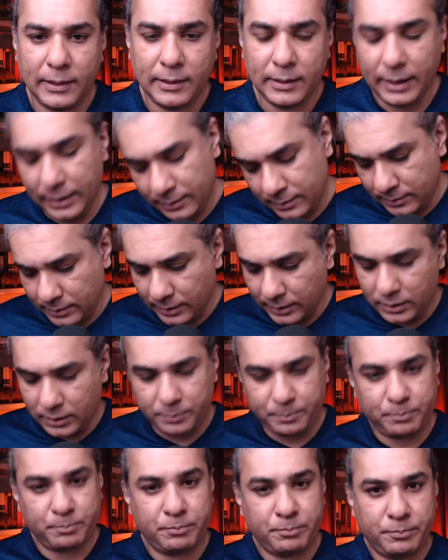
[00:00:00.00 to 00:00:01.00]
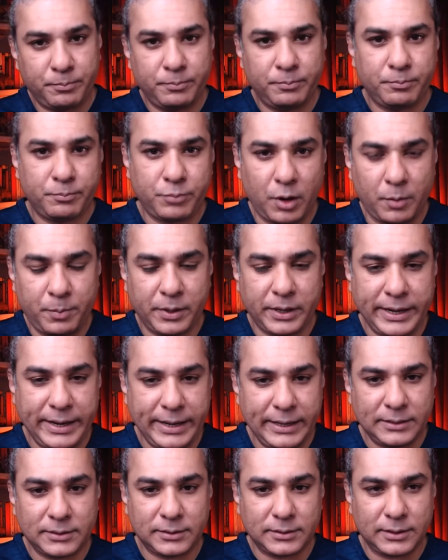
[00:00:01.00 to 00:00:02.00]
And other
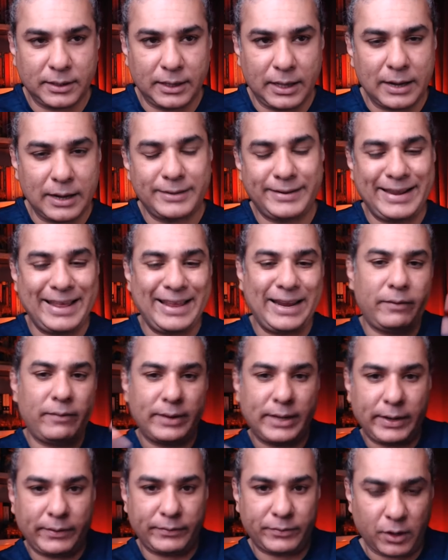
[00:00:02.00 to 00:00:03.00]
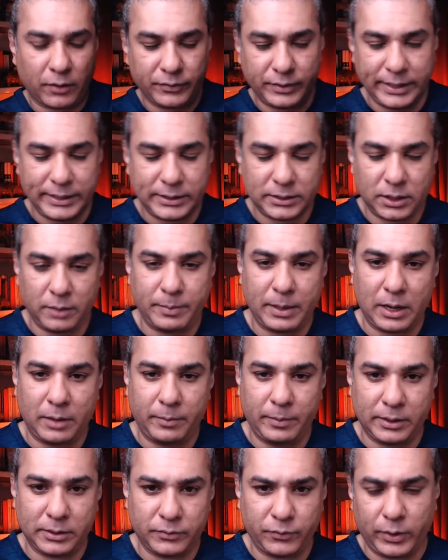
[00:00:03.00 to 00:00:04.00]
properties are derivatives of these three
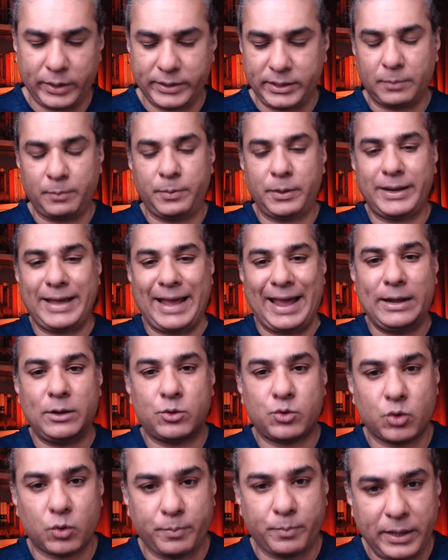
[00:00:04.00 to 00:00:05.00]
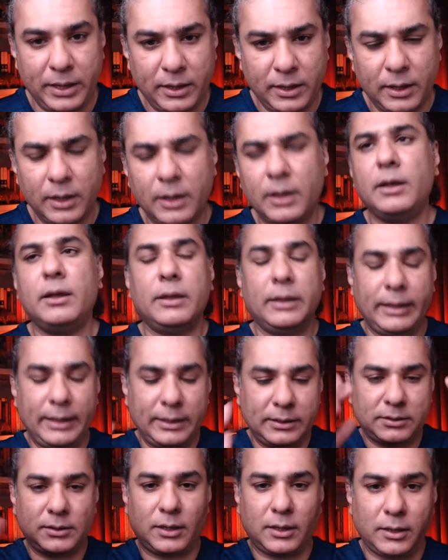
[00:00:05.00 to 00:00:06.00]
parameters. For example, entropy
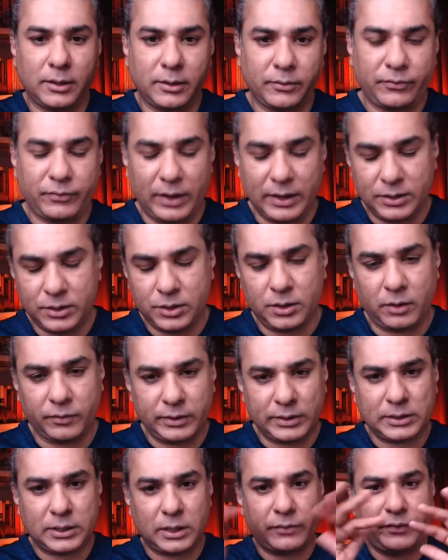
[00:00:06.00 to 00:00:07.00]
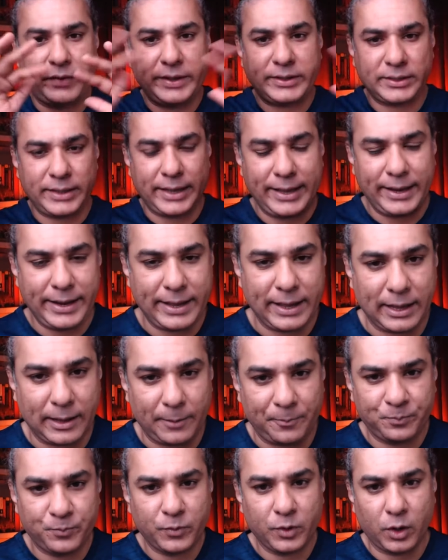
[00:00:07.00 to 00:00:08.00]
is a function of the surface area
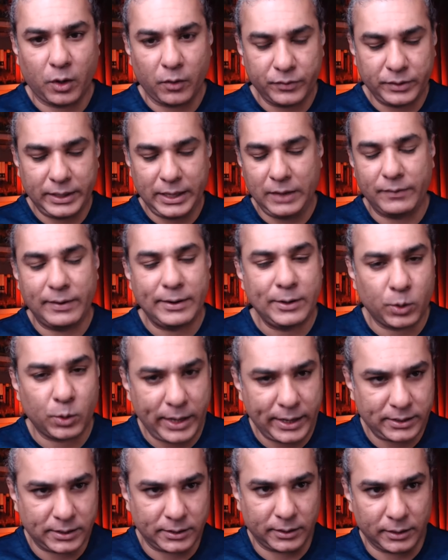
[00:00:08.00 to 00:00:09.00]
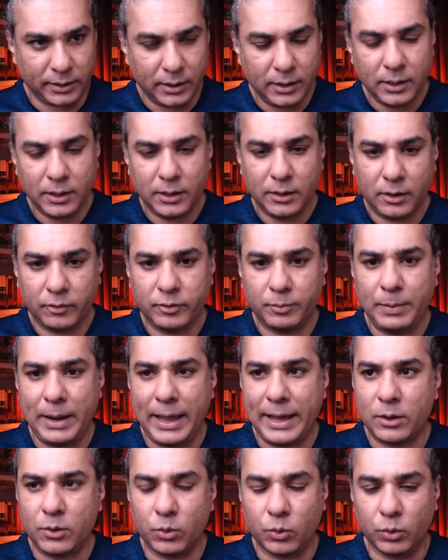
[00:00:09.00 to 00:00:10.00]
of the event horizon of the
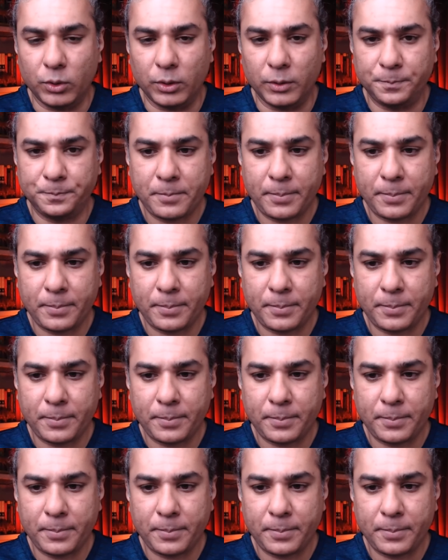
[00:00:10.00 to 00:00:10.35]
black hole.